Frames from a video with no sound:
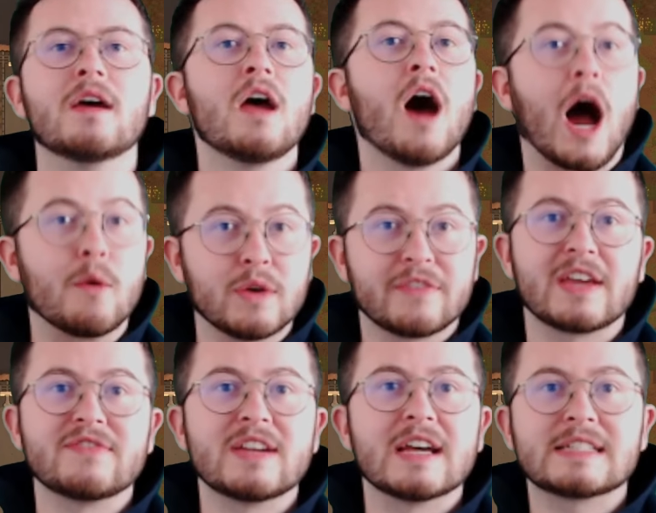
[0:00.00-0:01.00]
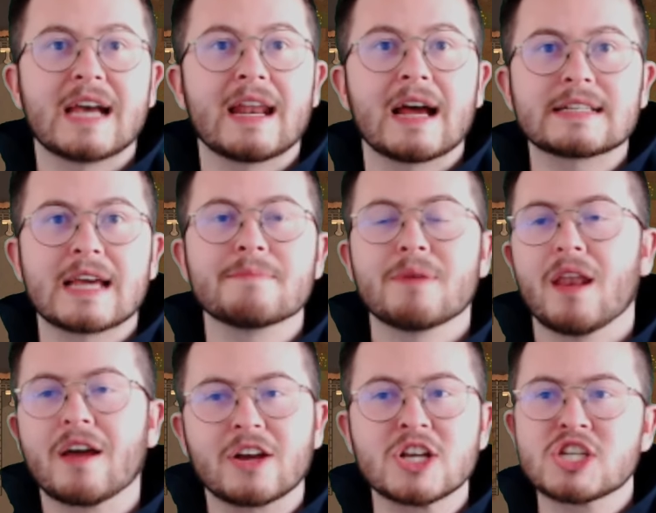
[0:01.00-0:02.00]
I would have given it a 10 out of 10, but
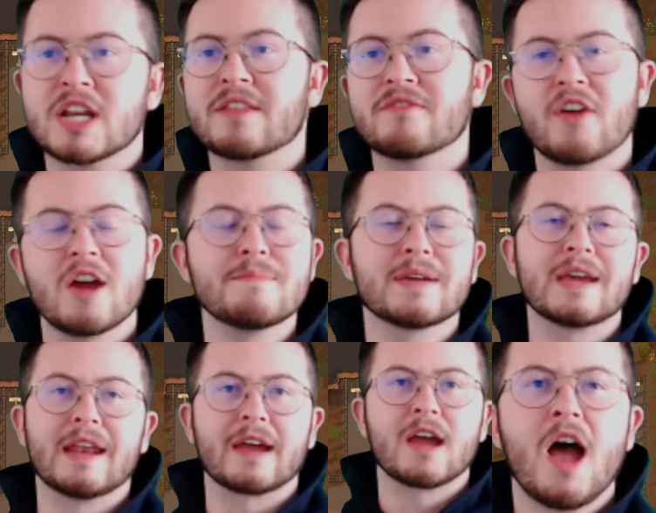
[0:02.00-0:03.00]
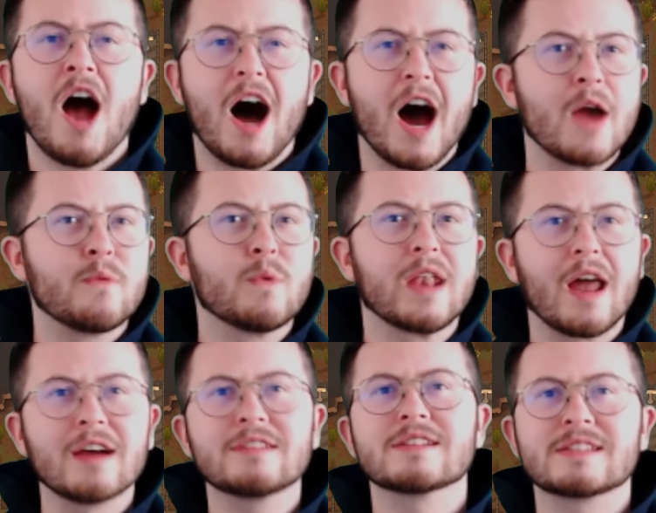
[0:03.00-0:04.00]
like I said at the very beginning, I would
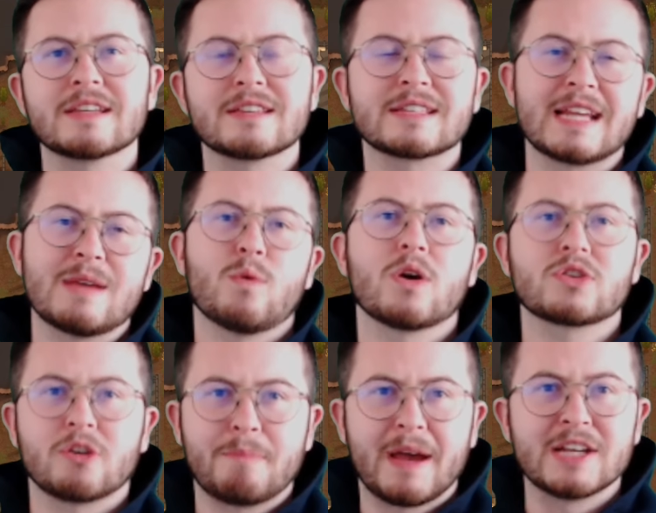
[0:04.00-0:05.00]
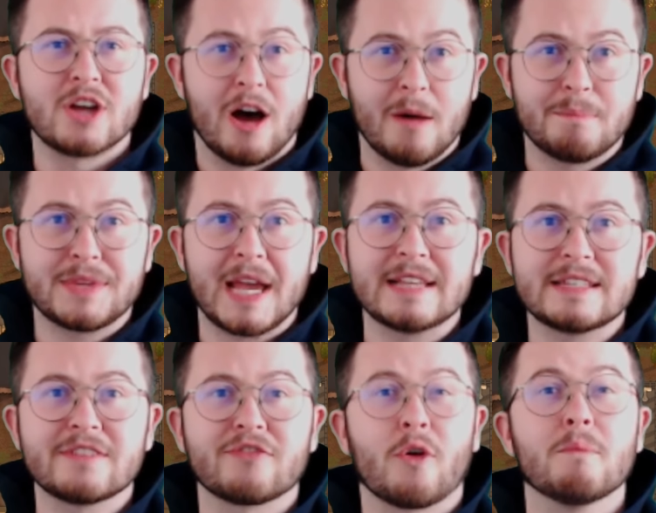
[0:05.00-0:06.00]
like to see the Steam Workshop page updated
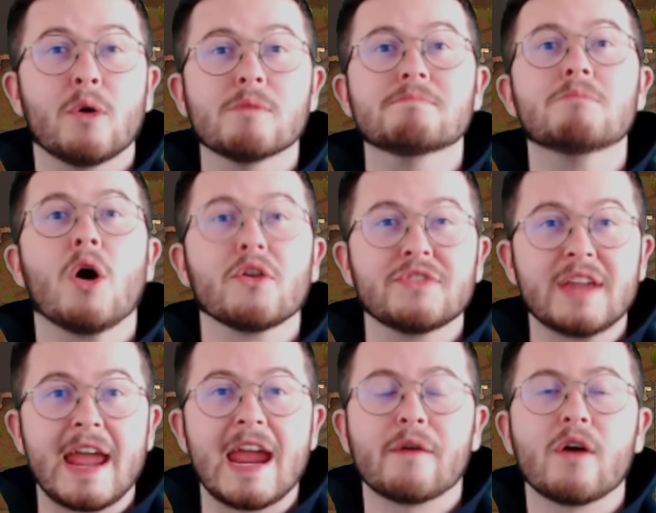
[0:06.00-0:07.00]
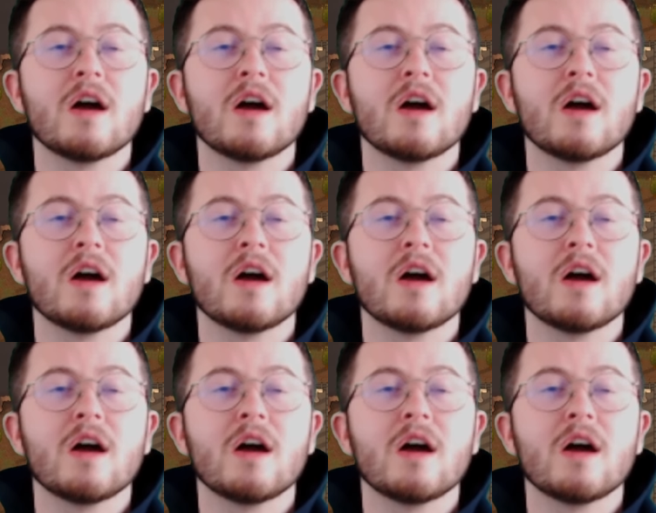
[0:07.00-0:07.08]
for a more modern era.